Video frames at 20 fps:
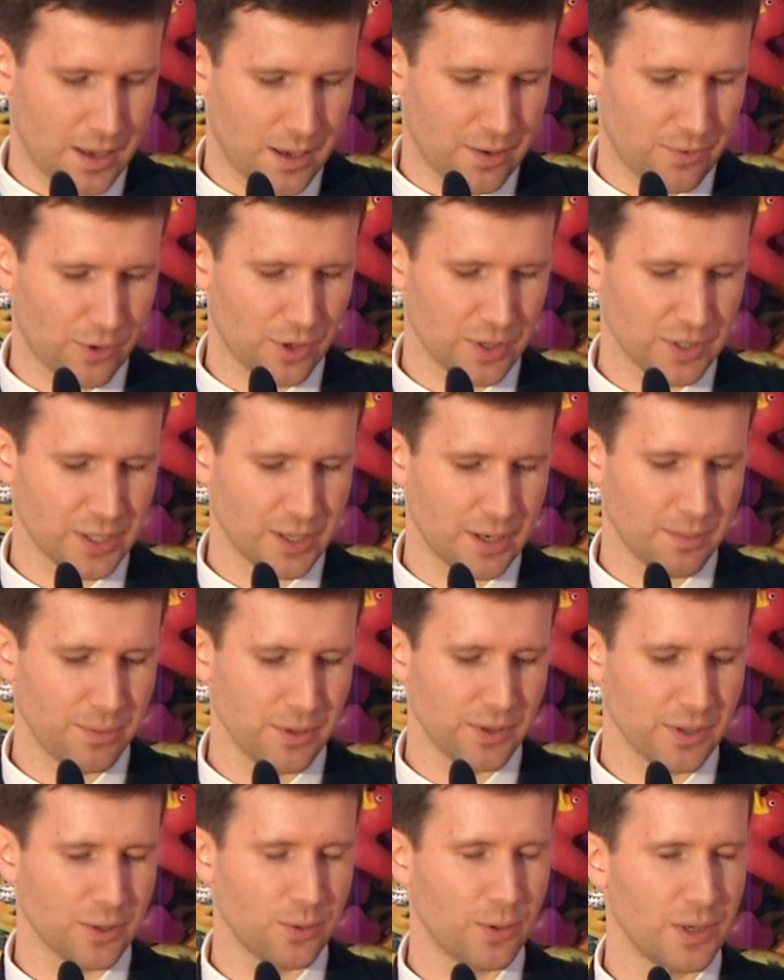For
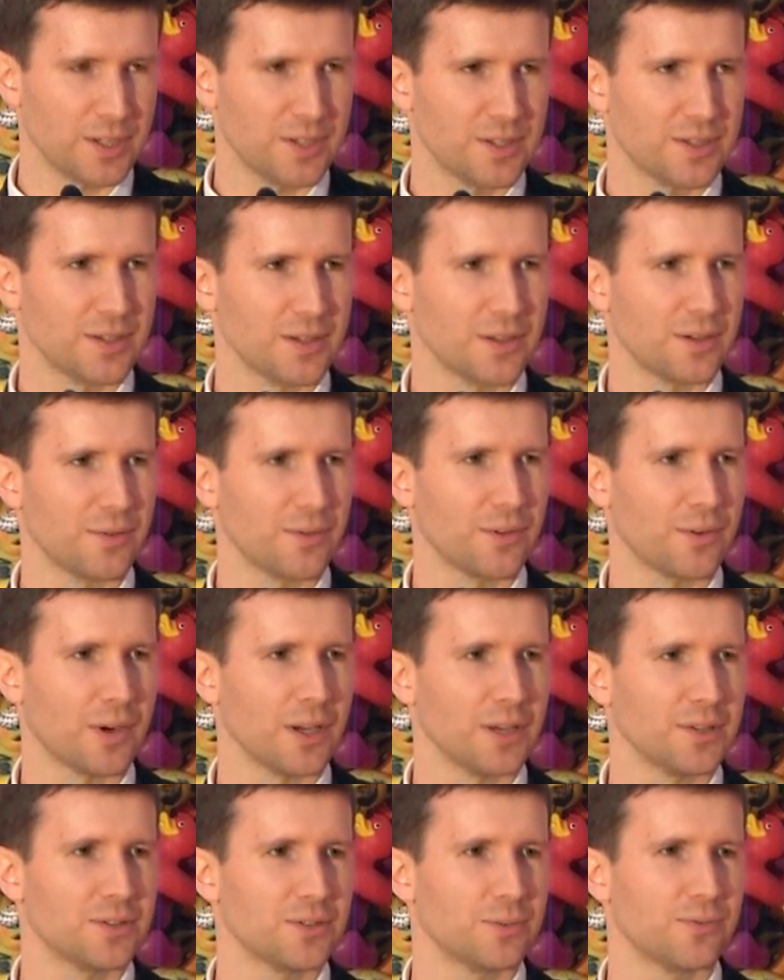example, the question of the
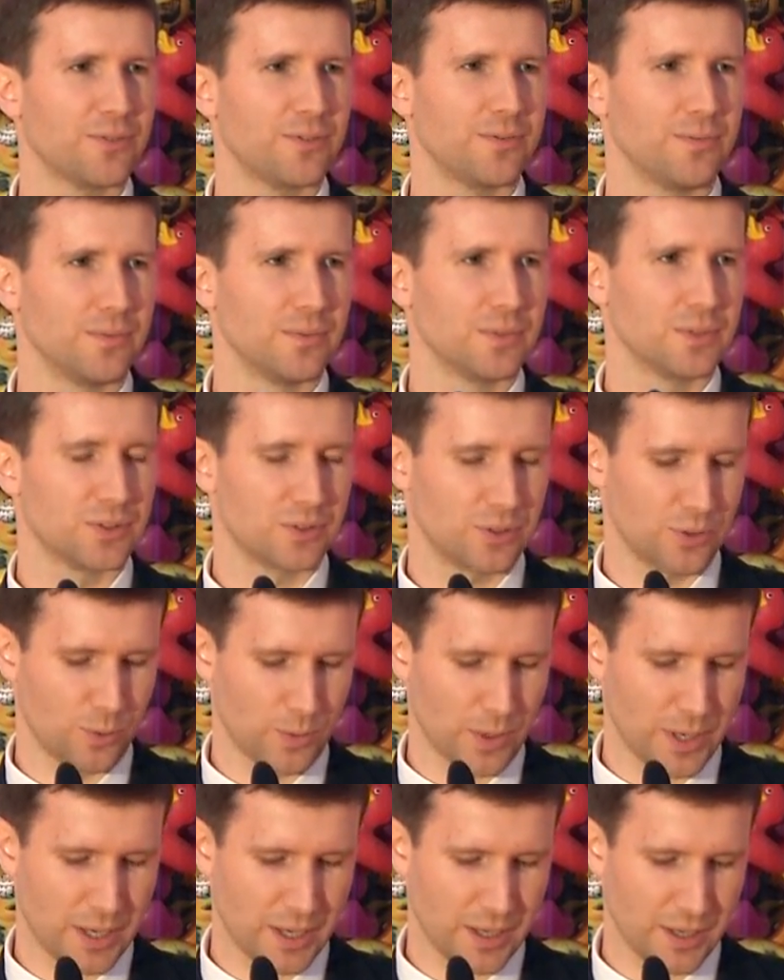right to
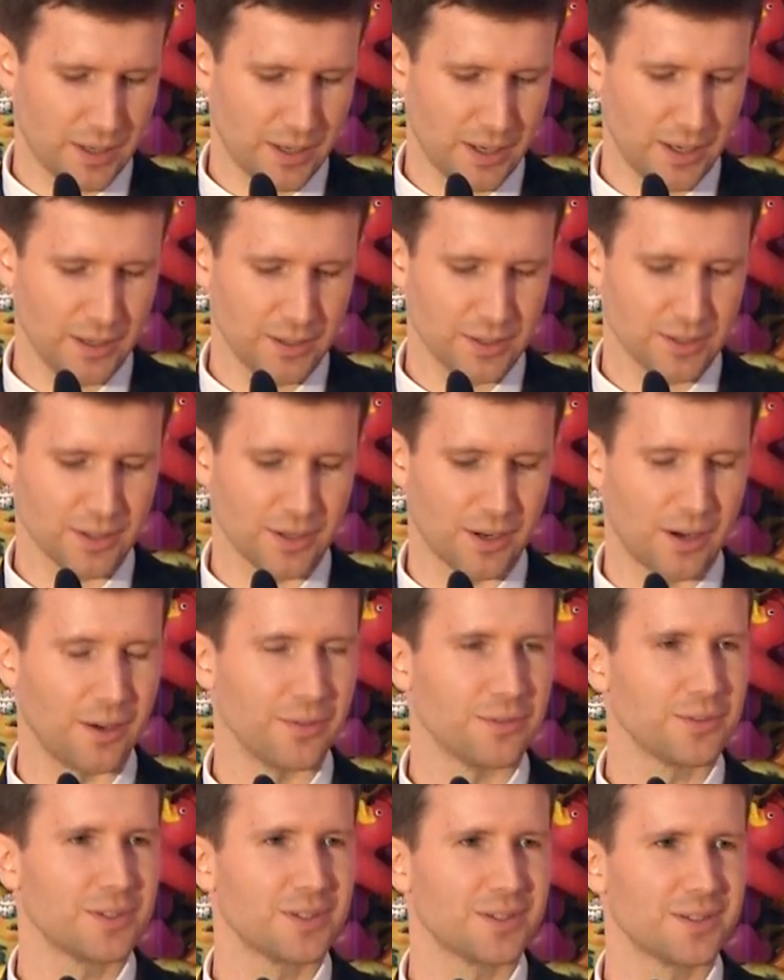wear
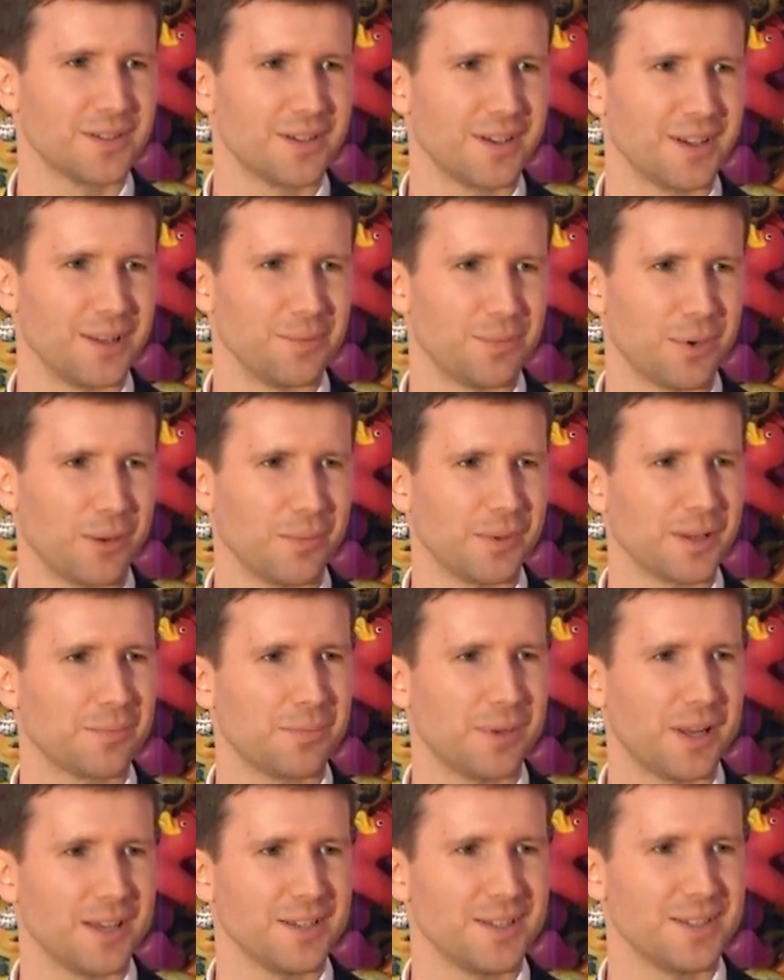headscarves in public
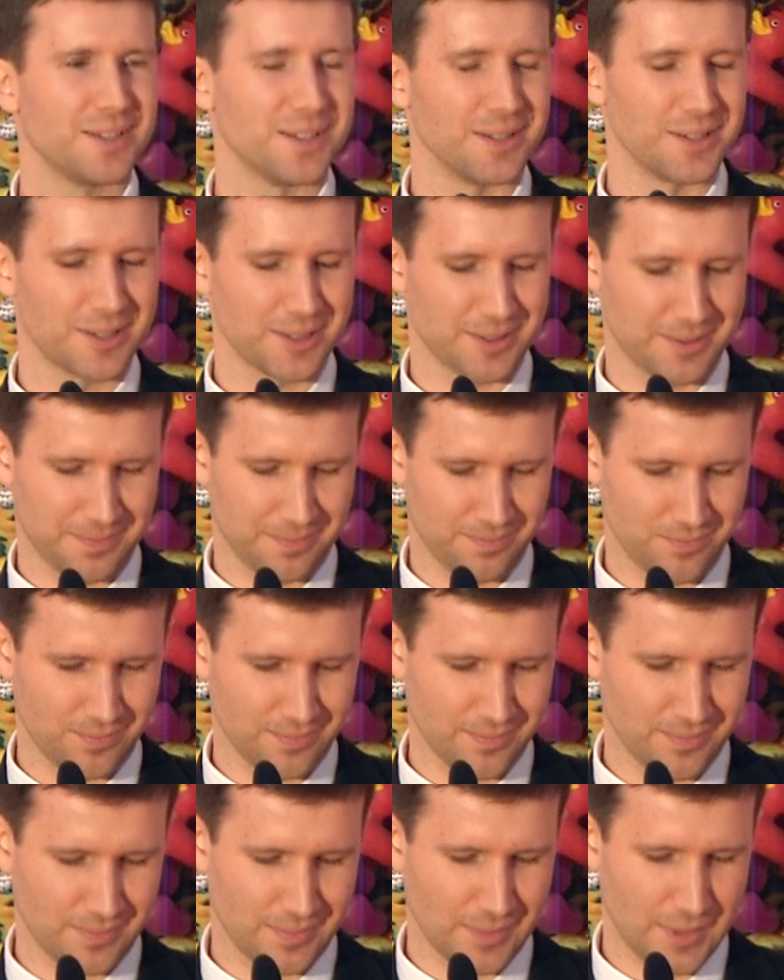places.
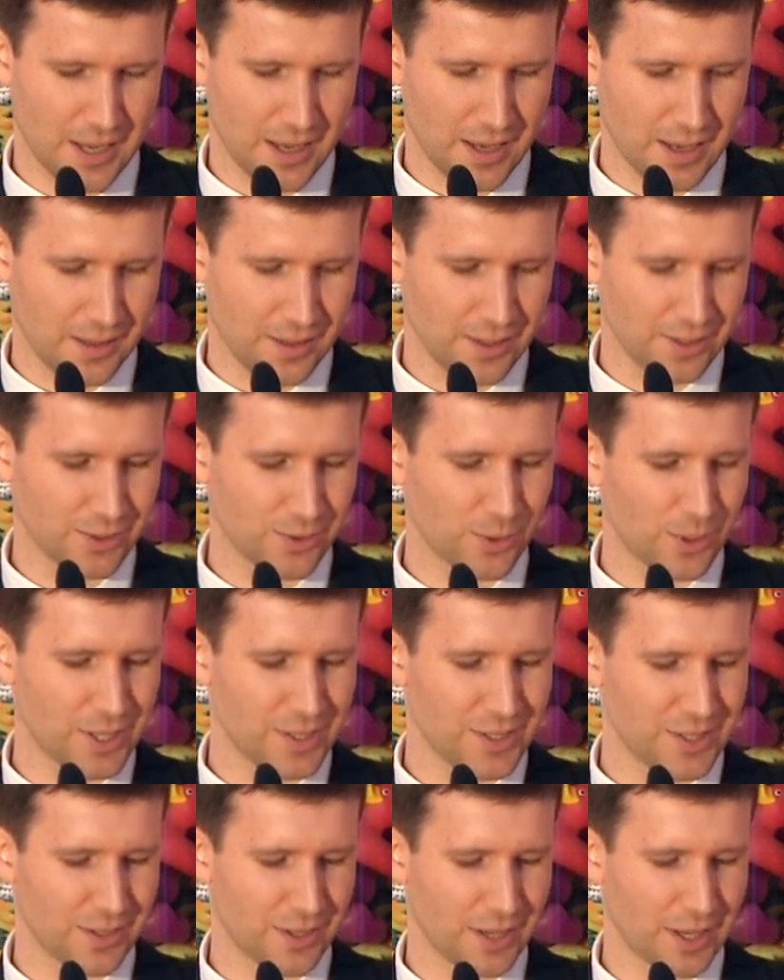This
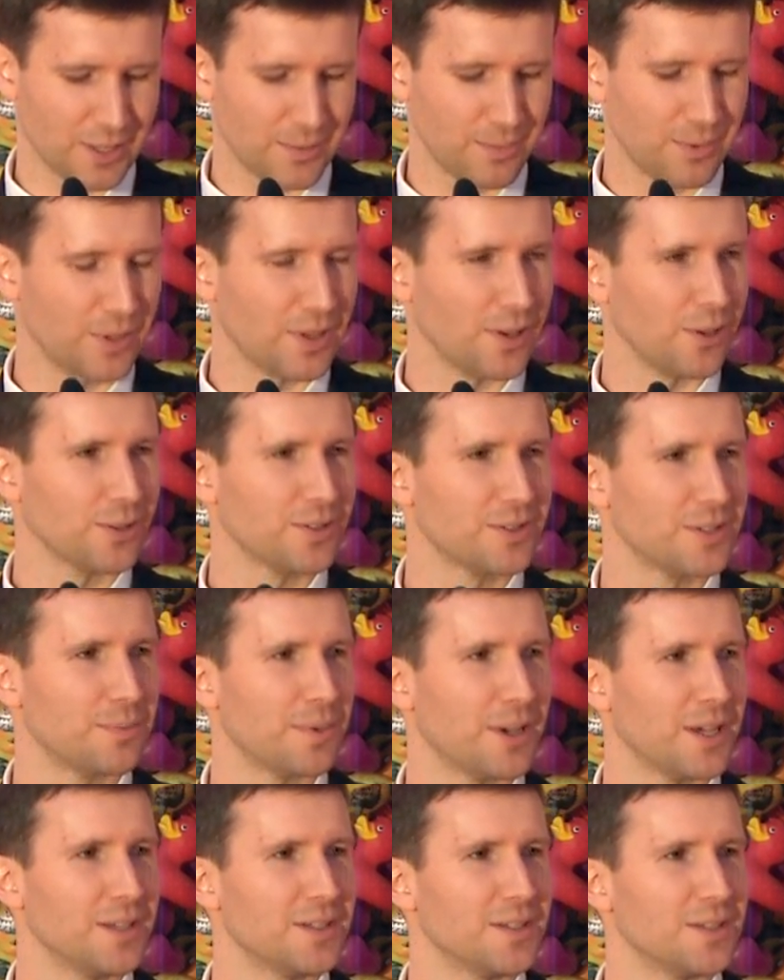question has been a lot
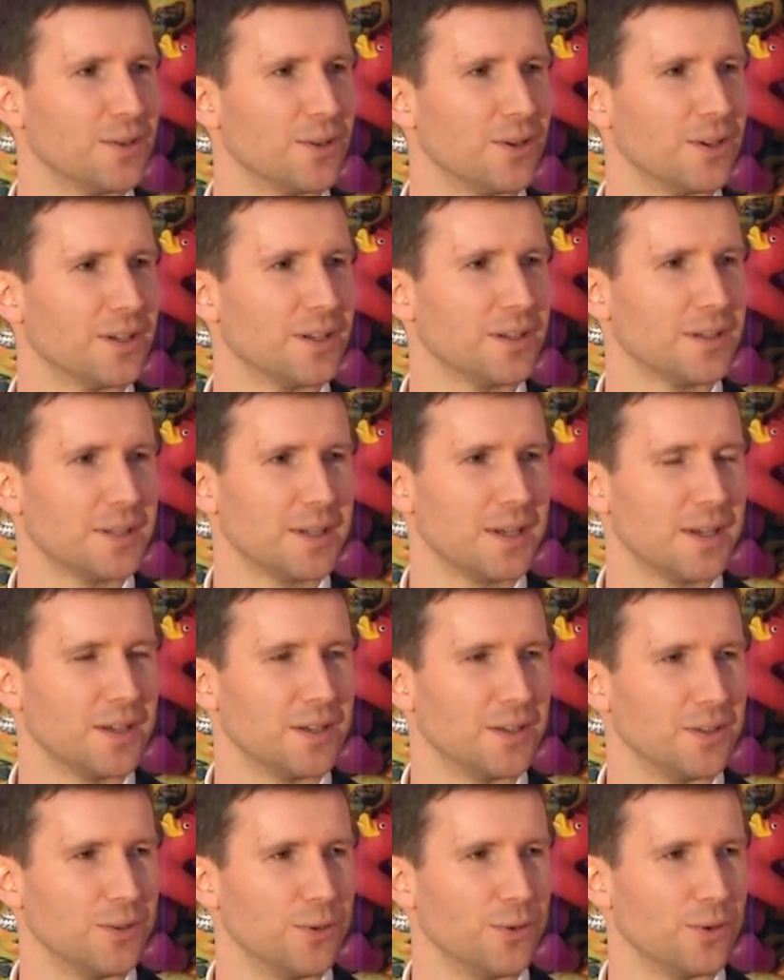debated on
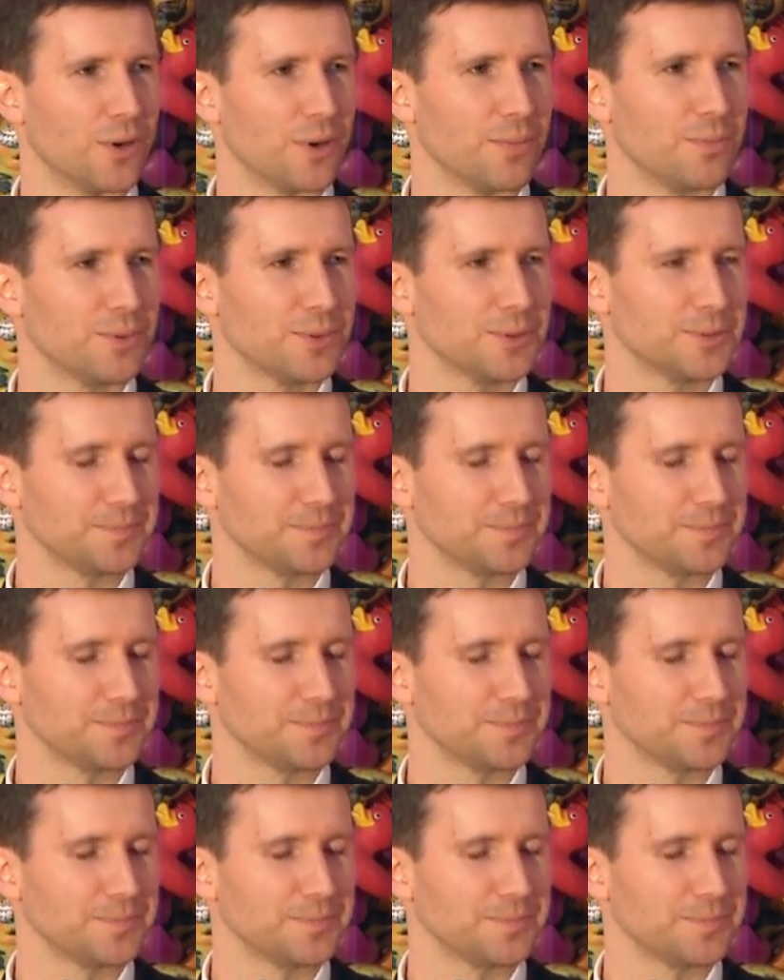in Europe.